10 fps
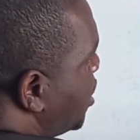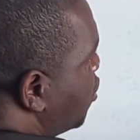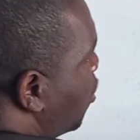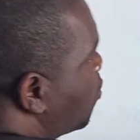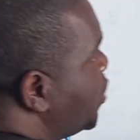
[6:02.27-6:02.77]

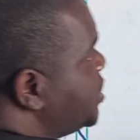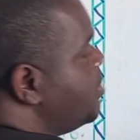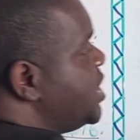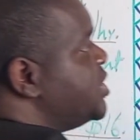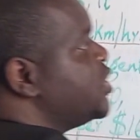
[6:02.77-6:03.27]
income, which
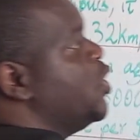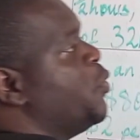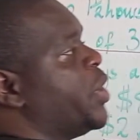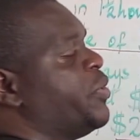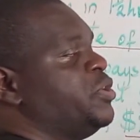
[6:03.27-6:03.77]
means
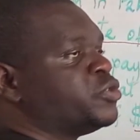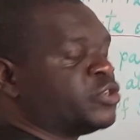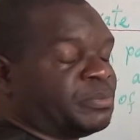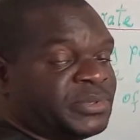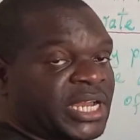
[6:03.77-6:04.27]
we're going to
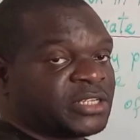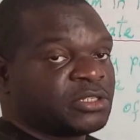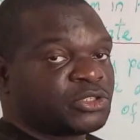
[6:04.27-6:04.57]
subtract